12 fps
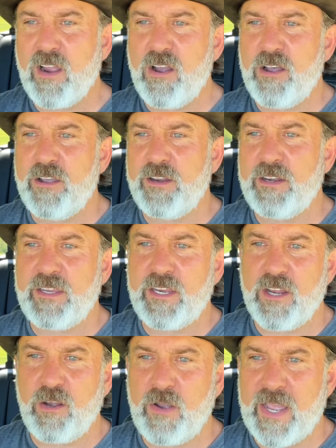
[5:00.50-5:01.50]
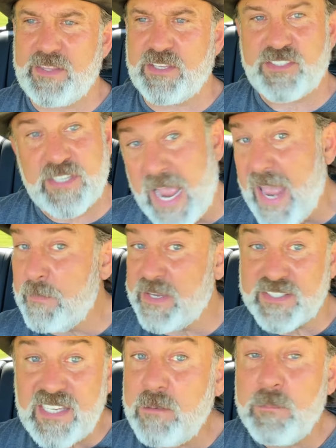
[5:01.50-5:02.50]
on, you know, had my
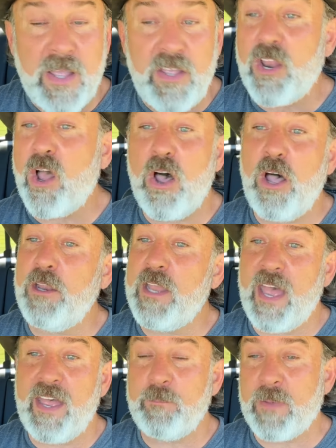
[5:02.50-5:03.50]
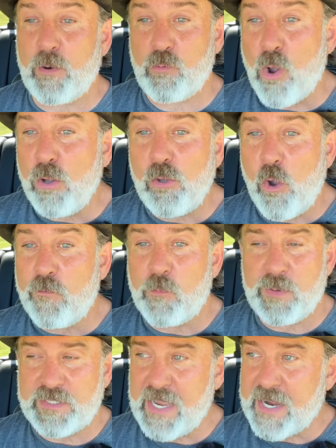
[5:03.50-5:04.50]
seatbelt on, I had my rollover
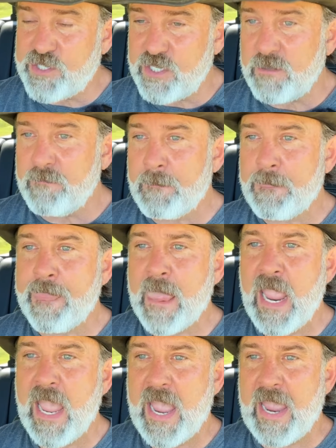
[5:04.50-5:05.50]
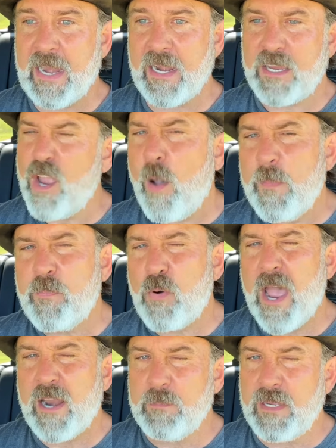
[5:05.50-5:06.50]
protection, and y'all be
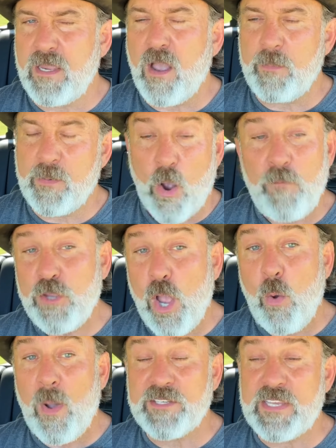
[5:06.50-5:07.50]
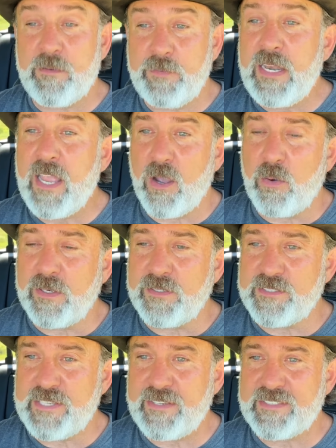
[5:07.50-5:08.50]
proud of me. Hope y'all watch that video
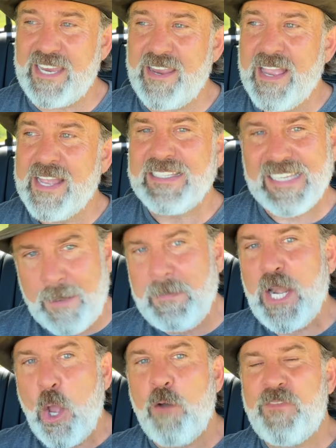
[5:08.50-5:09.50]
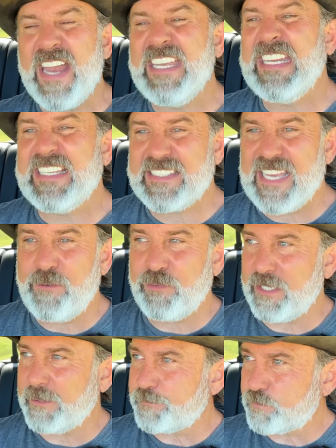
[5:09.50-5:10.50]
and see let me know if I did it
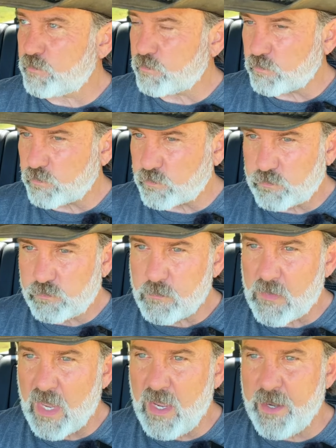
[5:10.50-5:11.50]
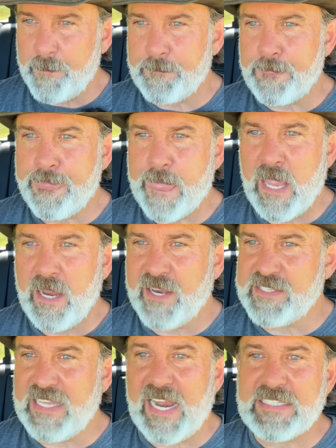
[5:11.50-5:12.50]
safely.
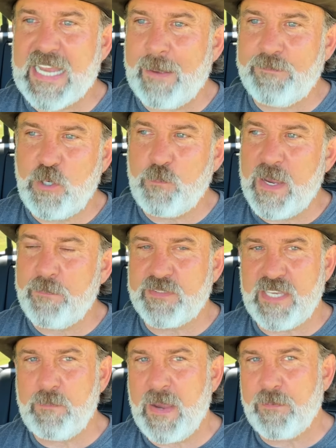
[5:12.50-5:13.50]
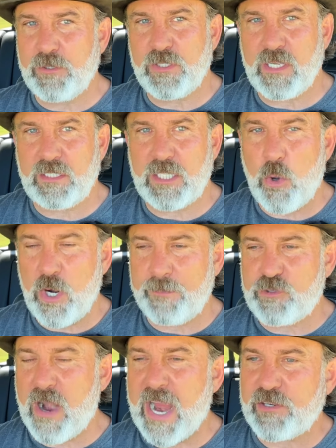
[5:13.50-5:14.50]
Because a lot of times see people load up
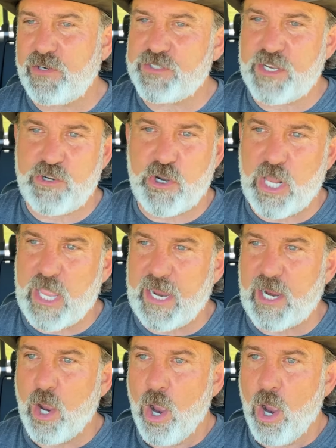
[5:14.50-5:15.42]
tractors and you're like,